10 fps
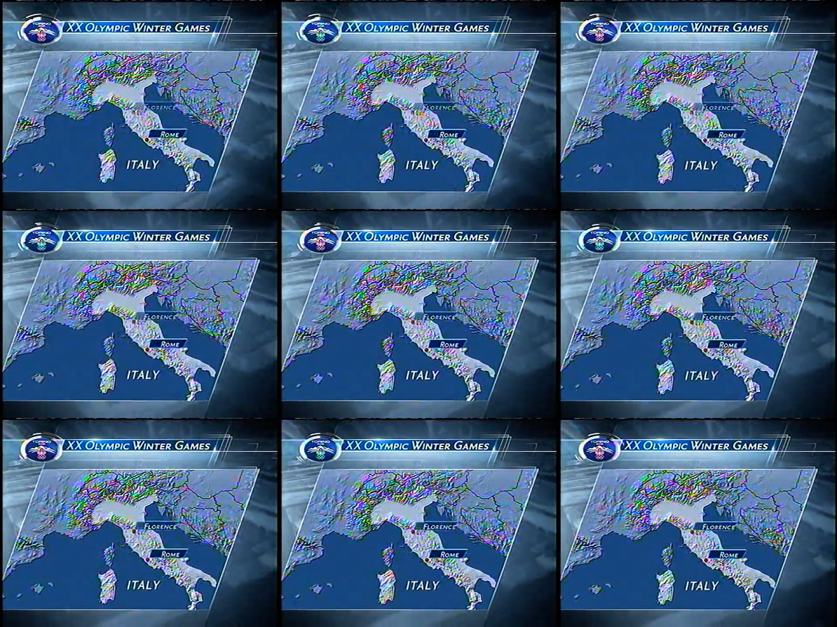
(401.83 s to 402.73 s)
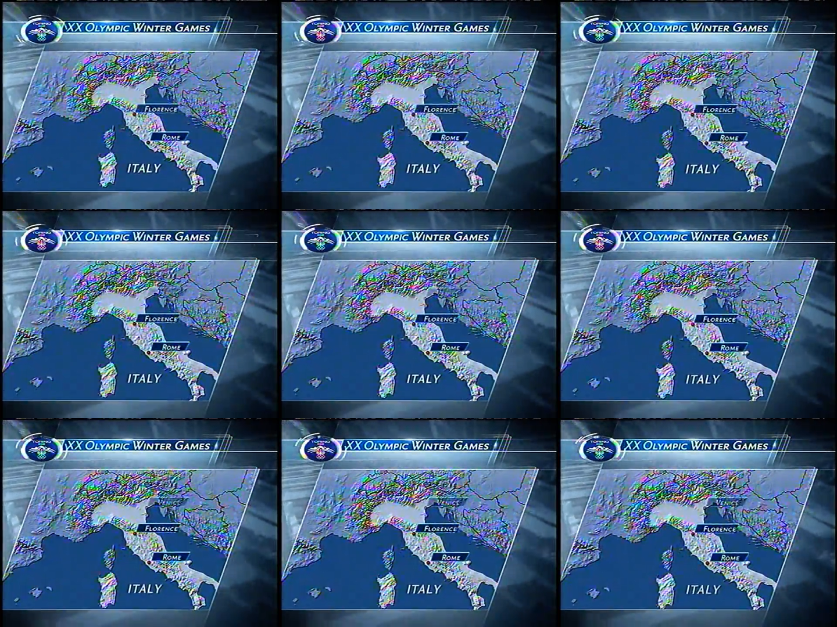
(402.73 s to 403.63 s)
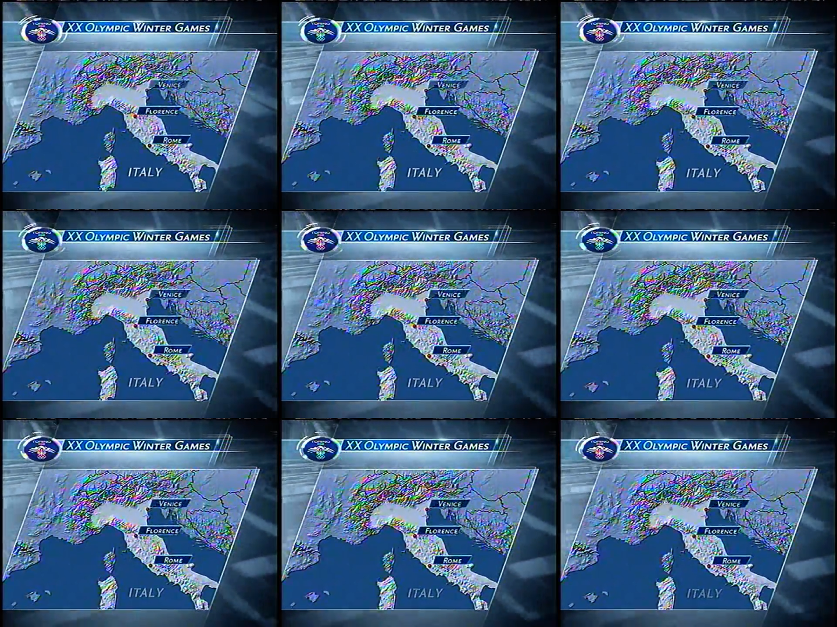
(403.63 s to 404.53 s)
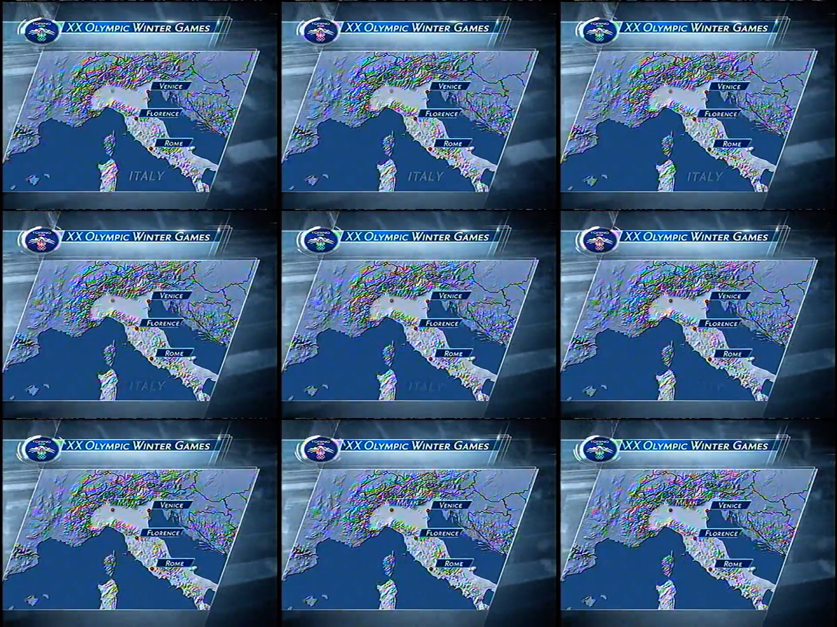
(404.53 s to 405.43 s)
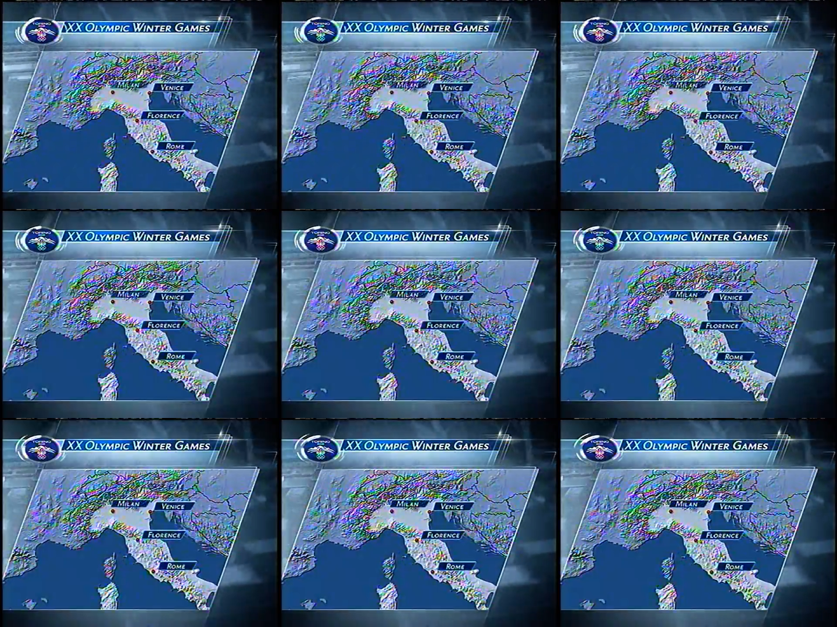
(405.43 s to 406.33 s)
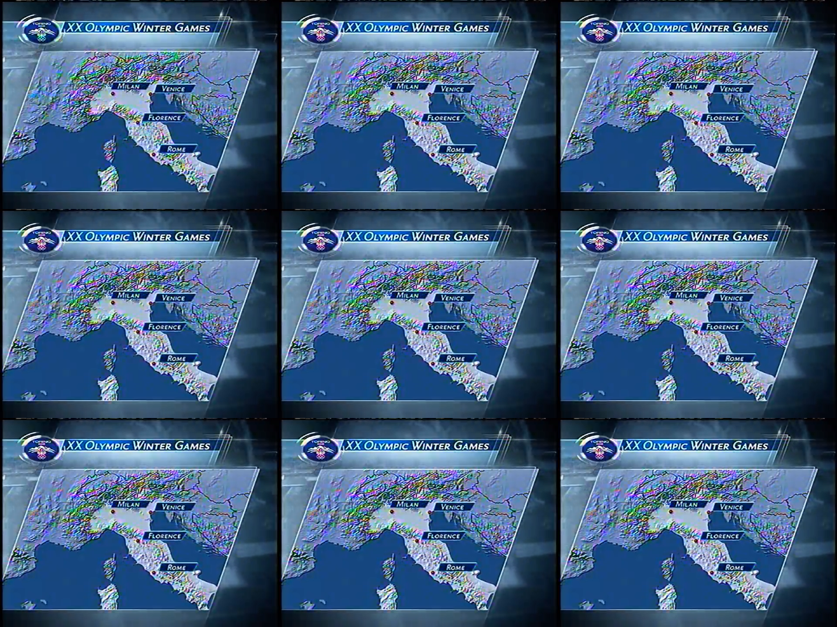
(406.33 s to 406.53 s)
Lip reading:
[unreadable: no face in view]